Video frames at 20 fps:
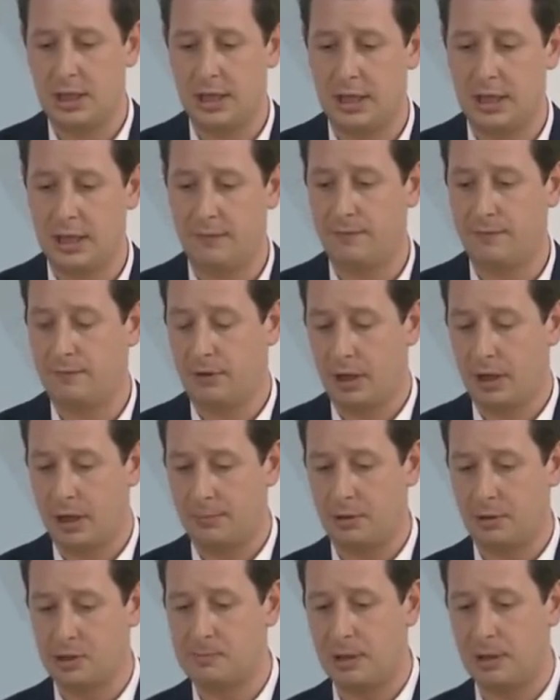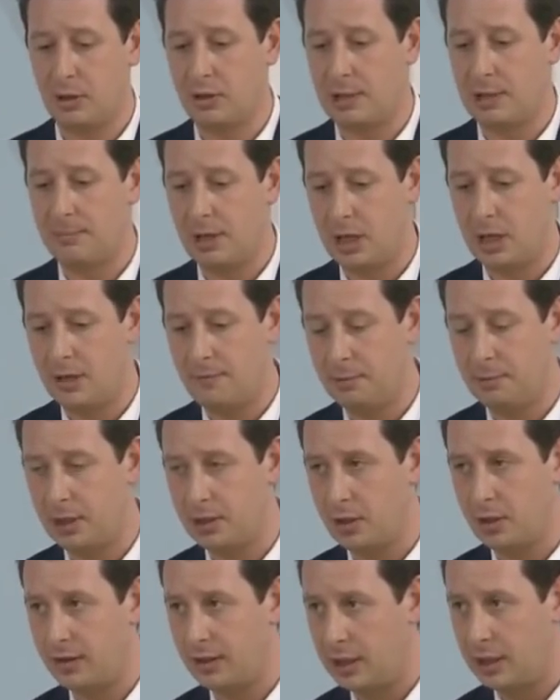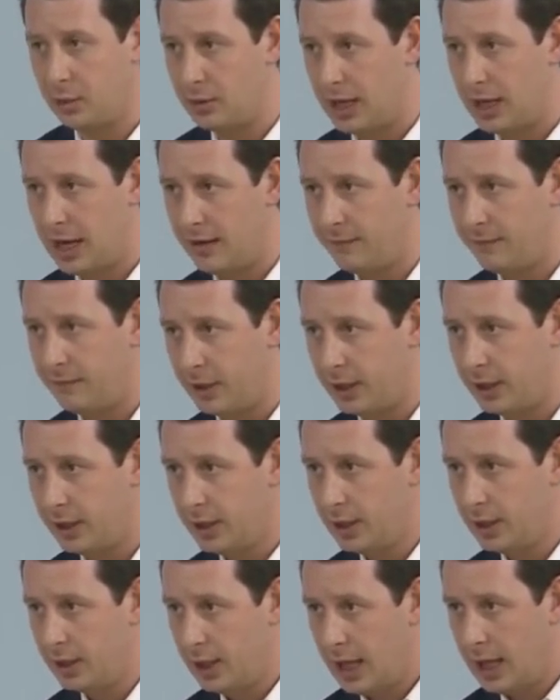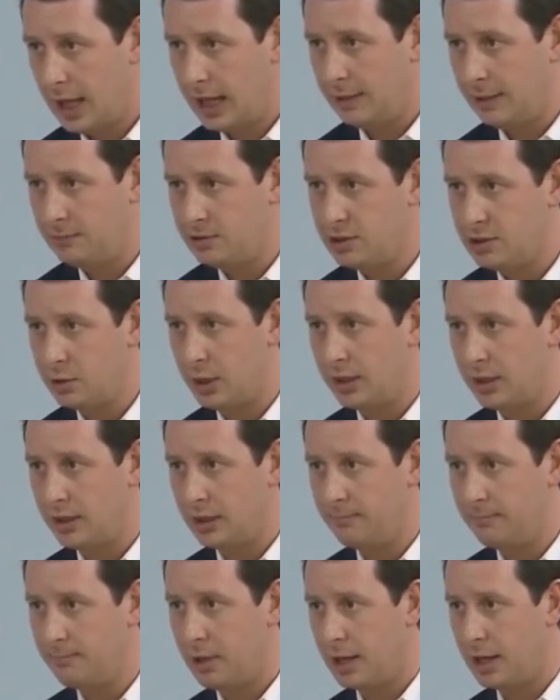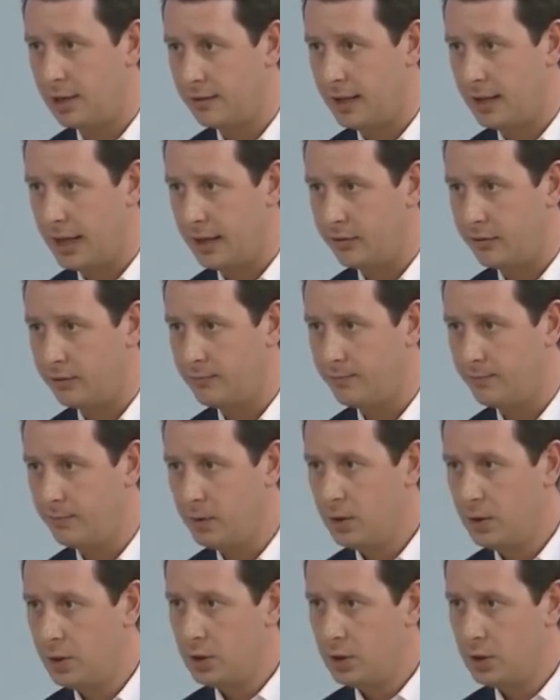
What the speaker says: and I'm not speaking on their behalf, but I don't think they would ever aim to do anything but that.